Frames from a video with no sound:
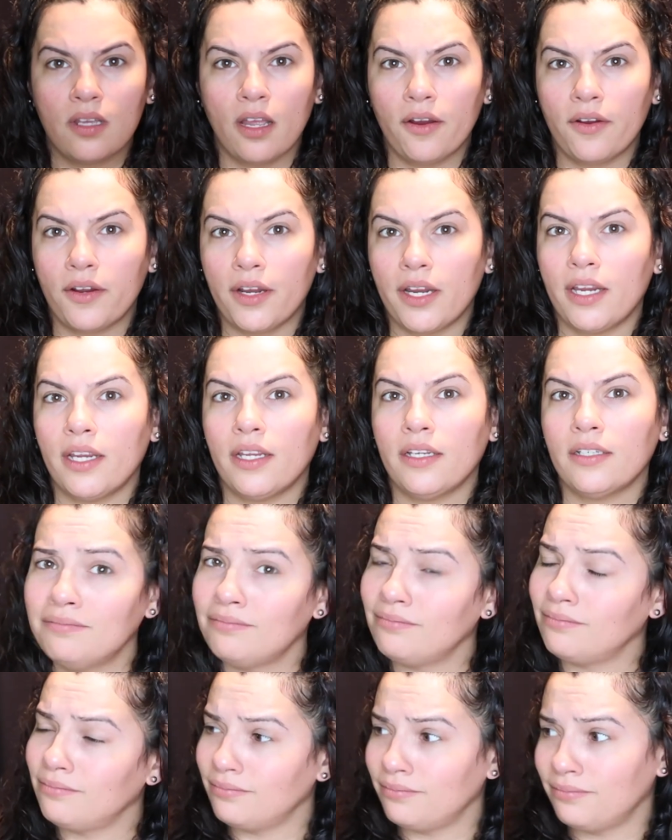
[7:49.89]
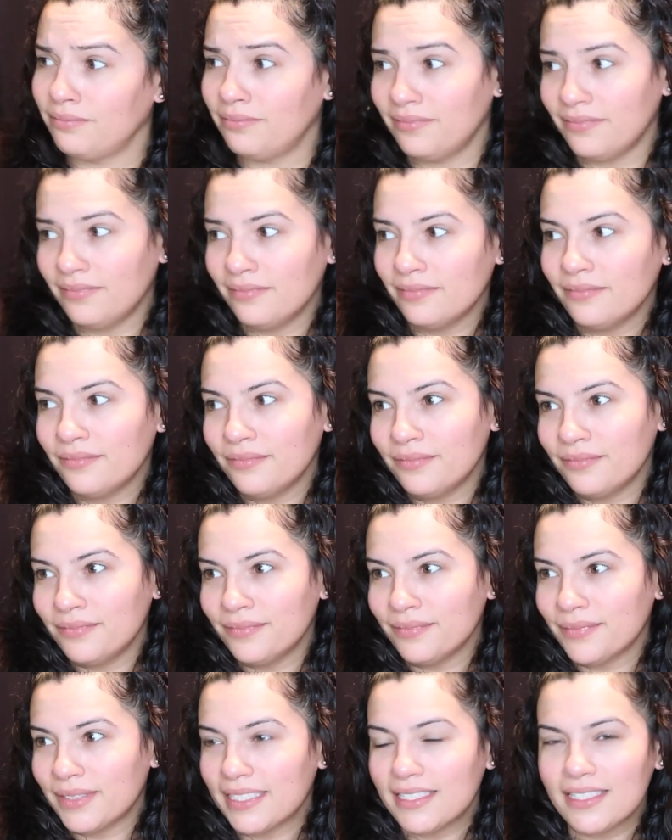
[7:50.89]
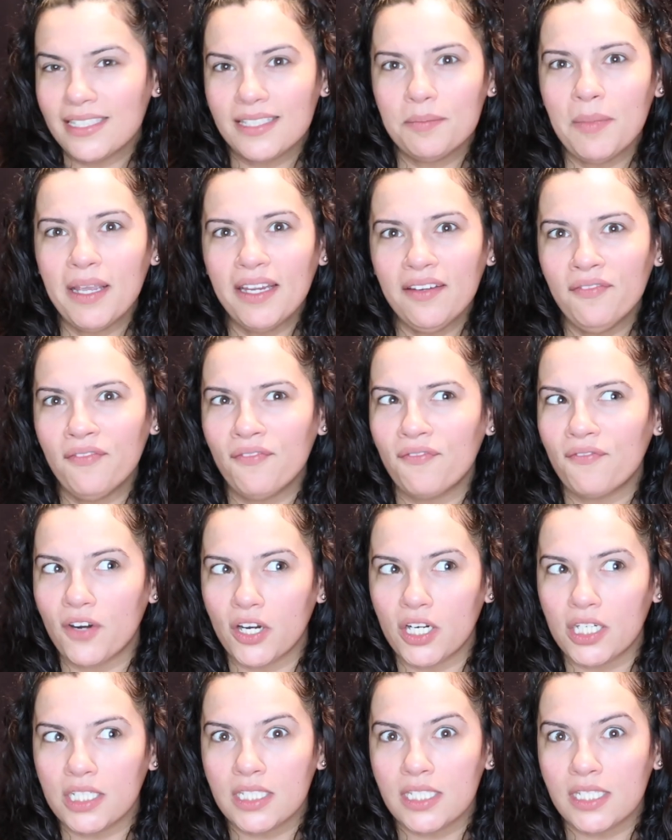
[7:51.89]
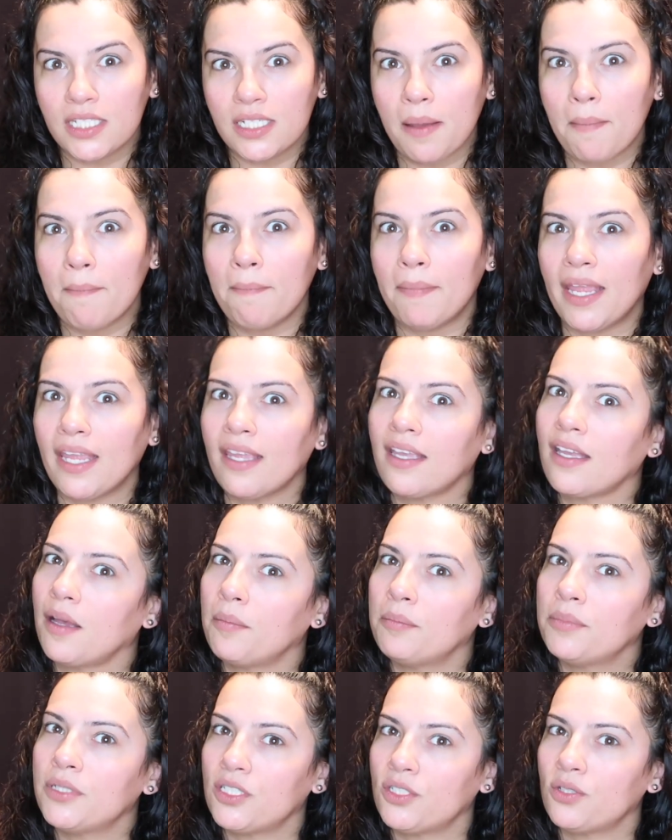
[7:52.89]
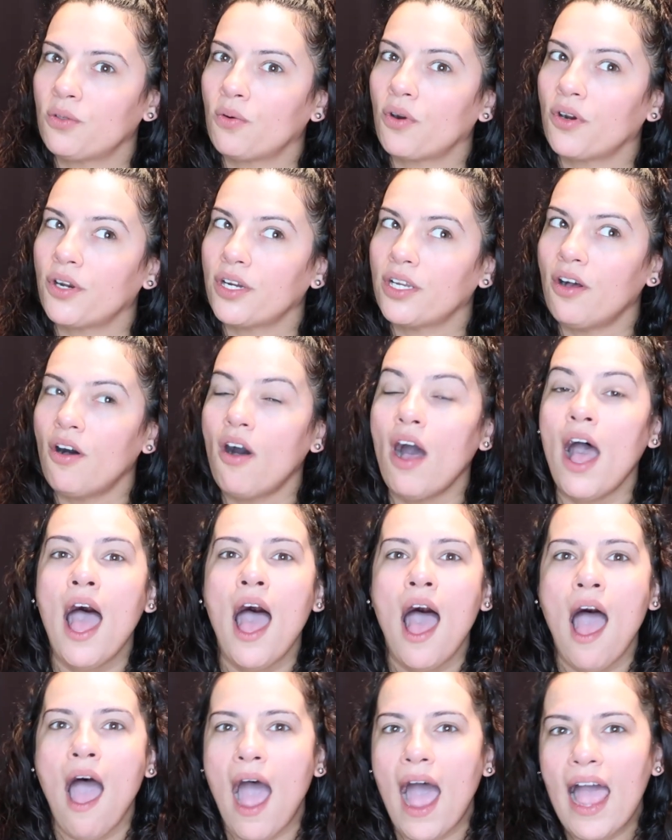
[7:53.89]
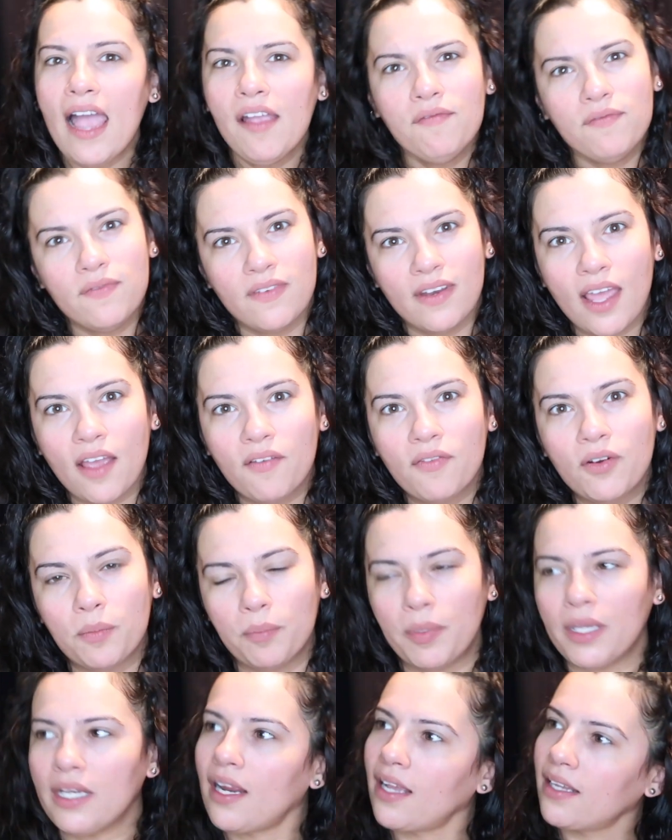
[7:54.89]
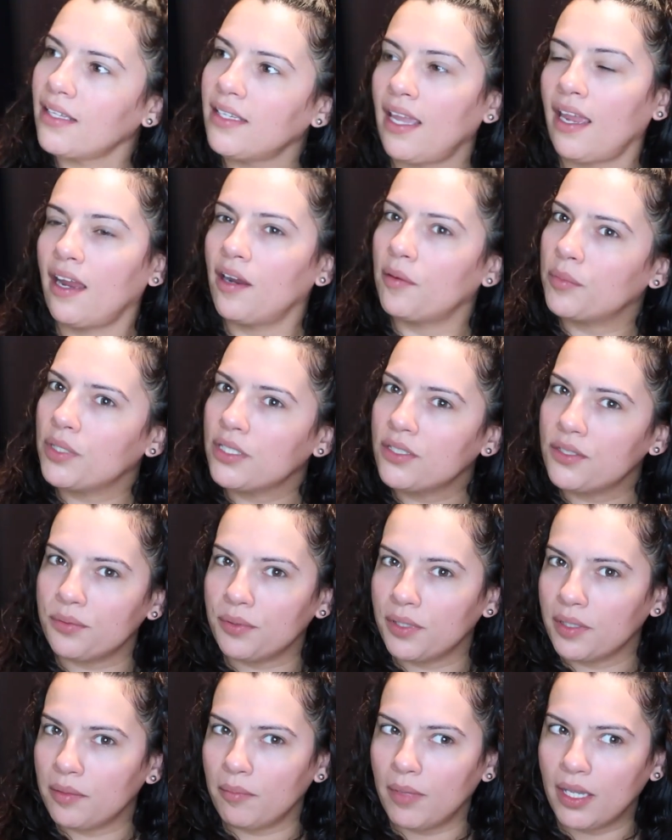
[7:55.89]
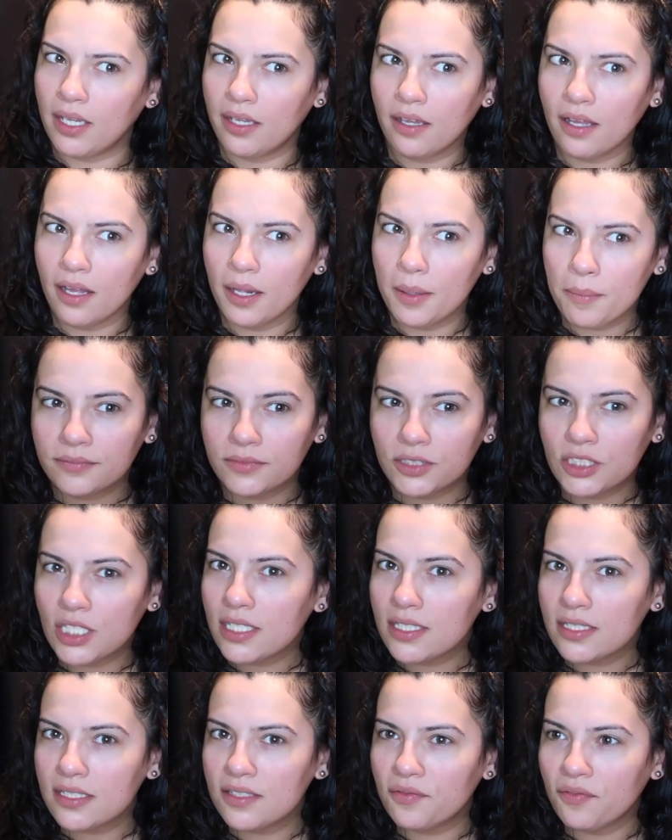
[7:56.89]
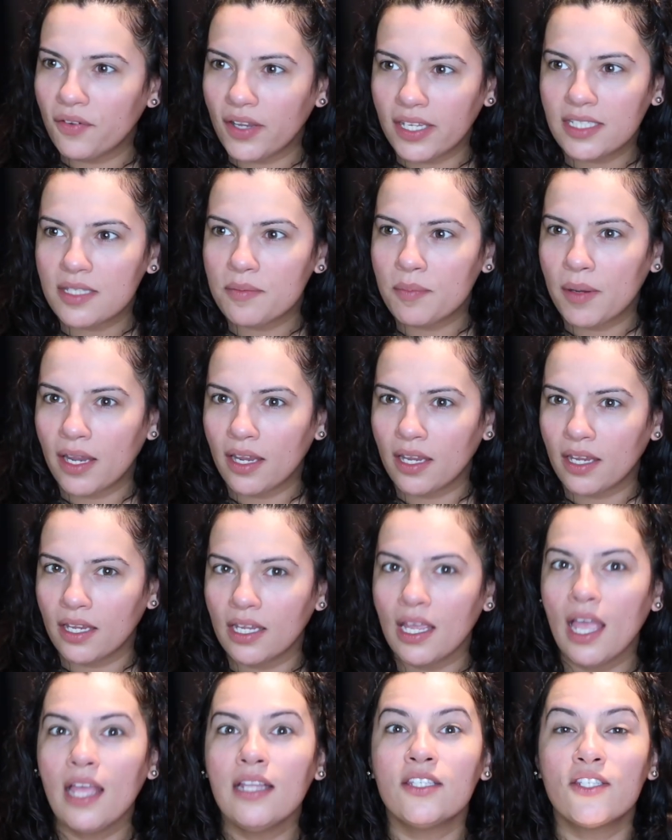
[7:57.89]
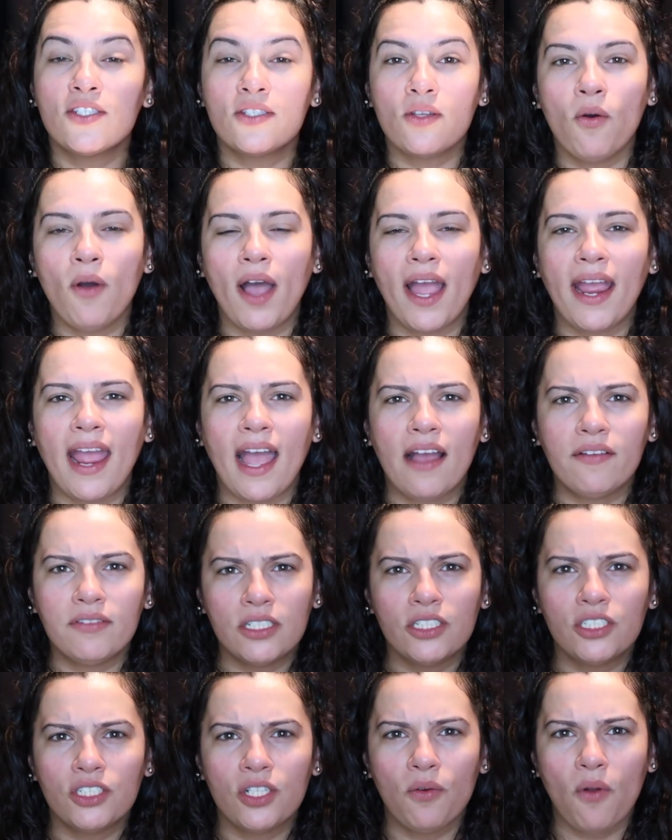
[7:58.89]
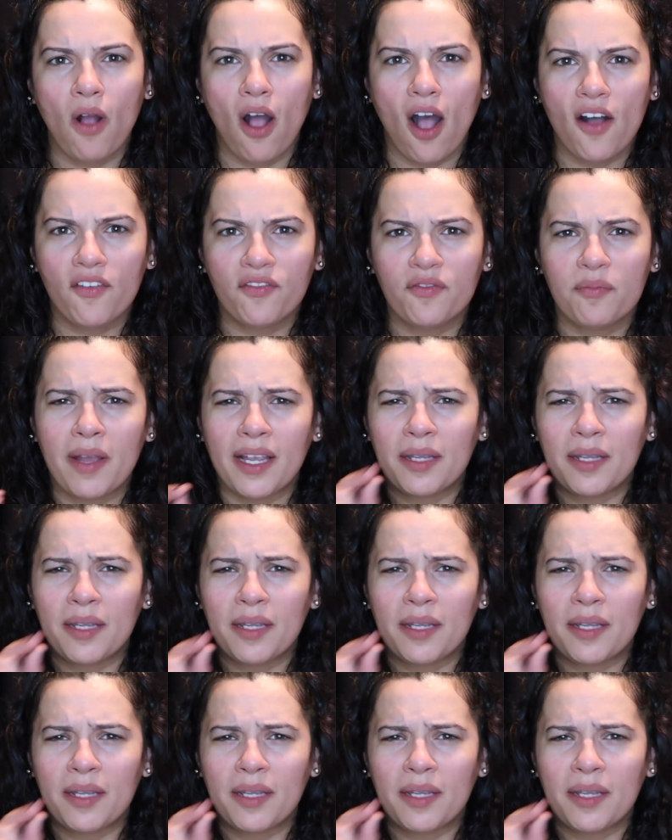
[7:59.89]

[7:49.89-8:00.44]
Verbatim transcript: sorry. This is my first makeup tutorial. I've never been on camera doing makeup, just face paint. And so I have to show off